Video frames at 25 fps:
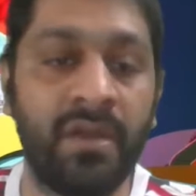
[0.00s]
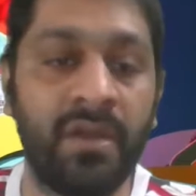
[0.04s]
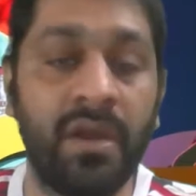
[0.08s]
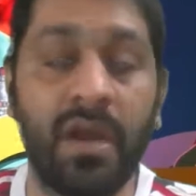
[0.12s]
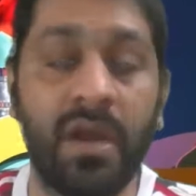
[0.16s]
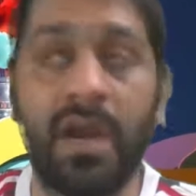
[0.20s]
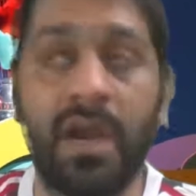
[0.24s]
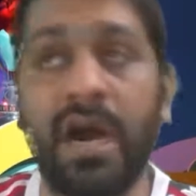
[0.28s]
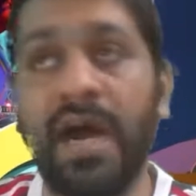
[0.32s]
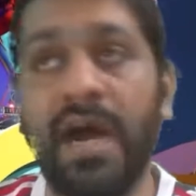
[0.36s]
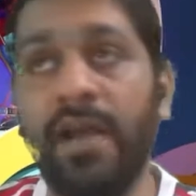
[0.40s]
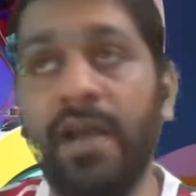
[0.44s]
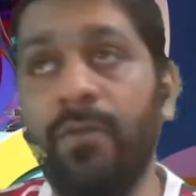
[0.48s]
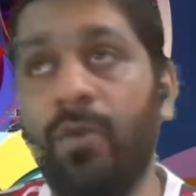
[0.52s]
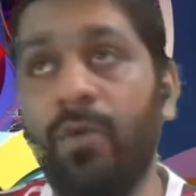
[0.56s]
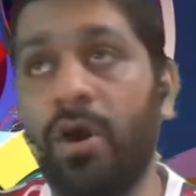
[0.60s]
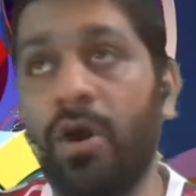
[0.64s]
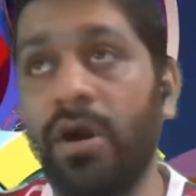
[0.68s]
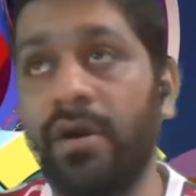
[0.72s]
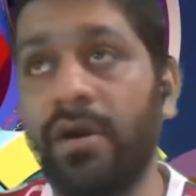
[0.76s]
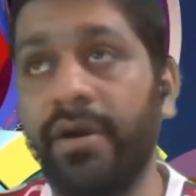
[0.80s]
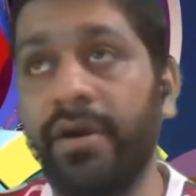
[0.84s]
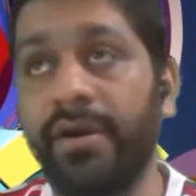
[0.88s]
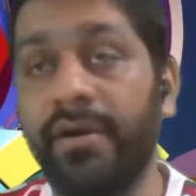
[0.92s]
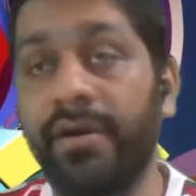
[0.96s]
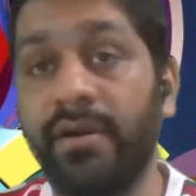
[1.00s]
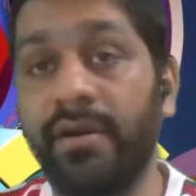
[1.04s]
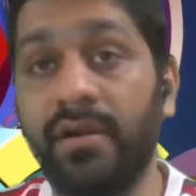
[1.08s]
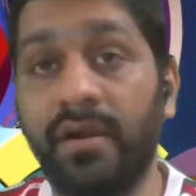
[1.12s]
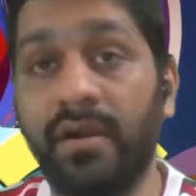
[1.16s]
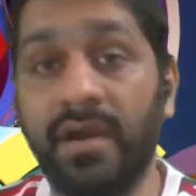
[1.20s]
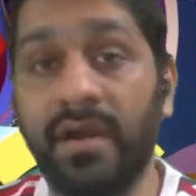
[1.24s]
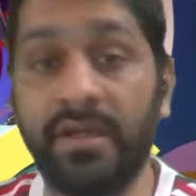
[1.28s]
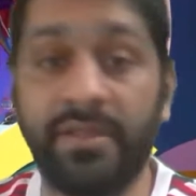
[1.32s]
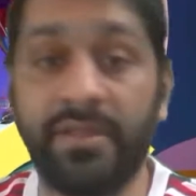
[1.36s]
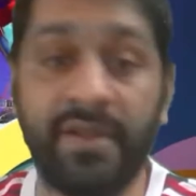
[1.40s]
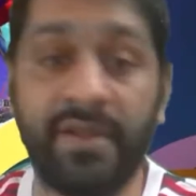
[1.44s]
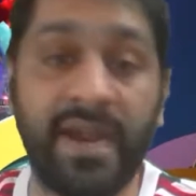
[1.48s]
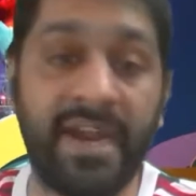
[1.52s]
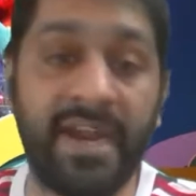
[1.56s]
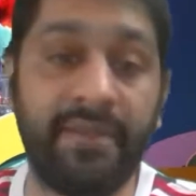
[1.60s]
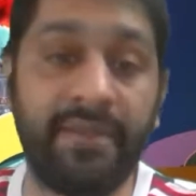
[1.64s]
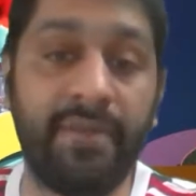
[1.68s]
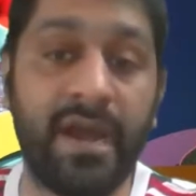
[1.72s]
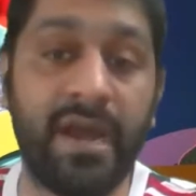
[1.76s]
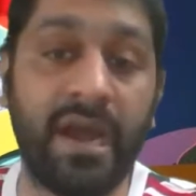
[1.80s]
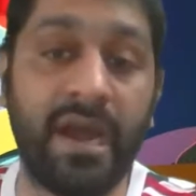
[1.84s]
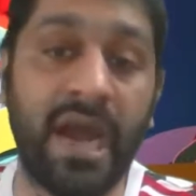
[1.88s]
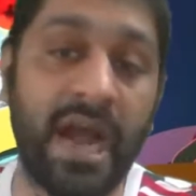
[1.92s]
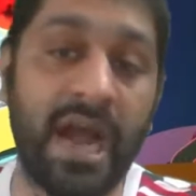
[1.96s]
Kyle Walker as a right
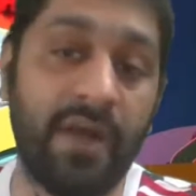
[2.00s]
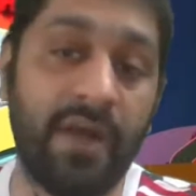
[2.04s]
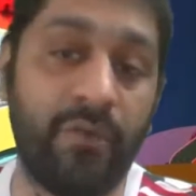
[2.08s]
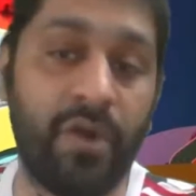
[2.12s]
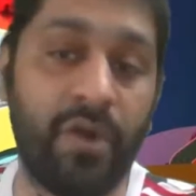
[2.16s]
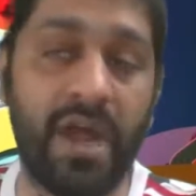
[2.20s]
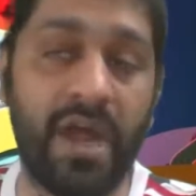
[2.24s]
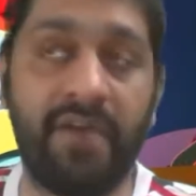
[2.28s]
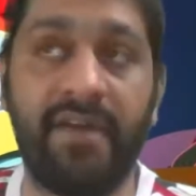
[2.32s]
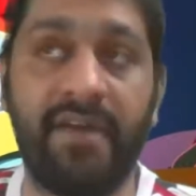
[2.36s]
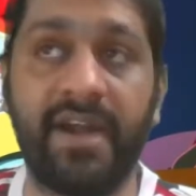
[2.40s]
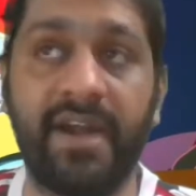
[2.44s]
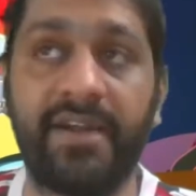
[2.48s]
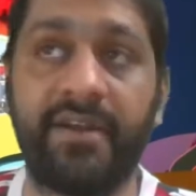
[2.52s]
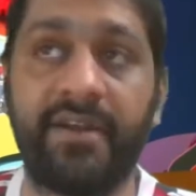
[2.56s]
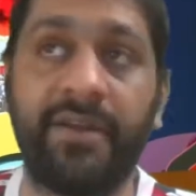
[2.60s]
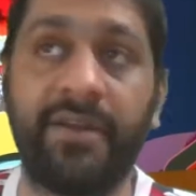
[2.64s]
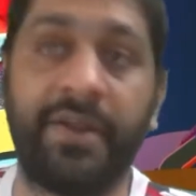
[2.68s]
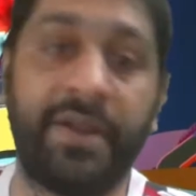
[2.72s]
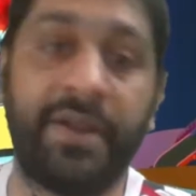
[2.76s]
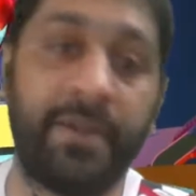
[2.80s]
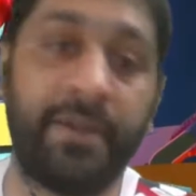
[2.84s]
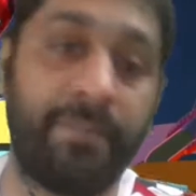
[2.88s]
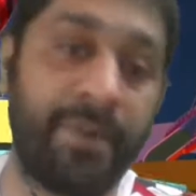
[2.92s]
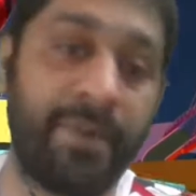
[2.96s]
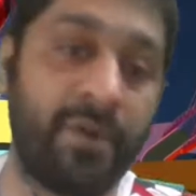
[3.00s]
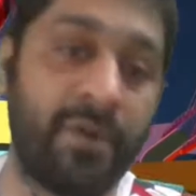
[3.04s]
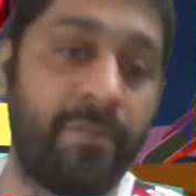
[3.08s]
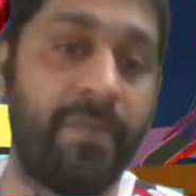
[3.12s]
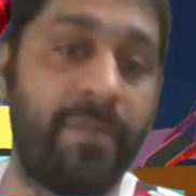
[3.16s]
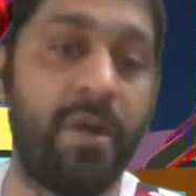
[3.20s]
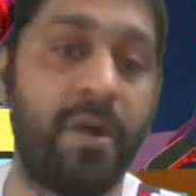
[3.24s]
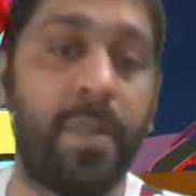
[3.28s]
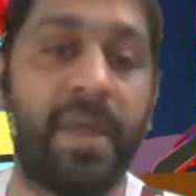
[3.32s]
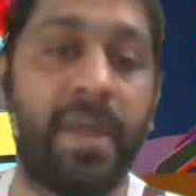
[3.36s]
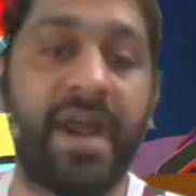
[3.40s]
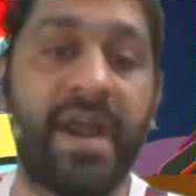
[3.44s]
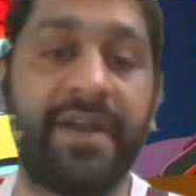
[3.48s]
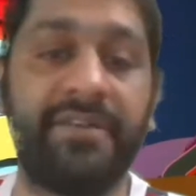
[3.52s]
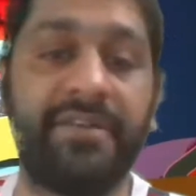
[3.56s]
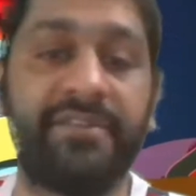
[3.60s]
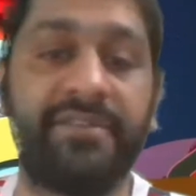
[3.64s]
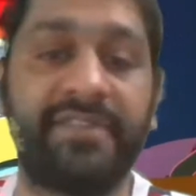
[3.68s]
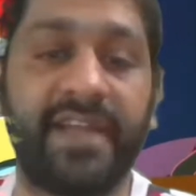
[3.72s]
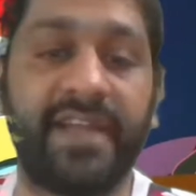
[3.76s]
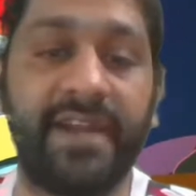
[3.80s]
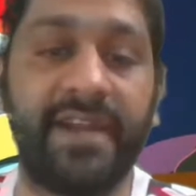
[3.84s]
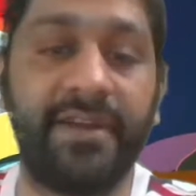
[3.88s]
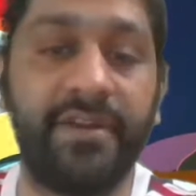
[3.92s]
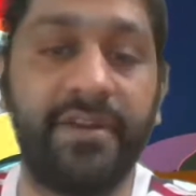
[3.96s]
back, I would have had Trippier play on the right hand
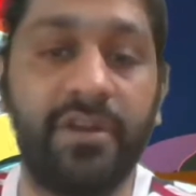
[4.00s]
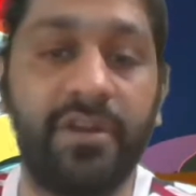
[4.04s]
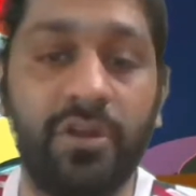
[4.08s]
side.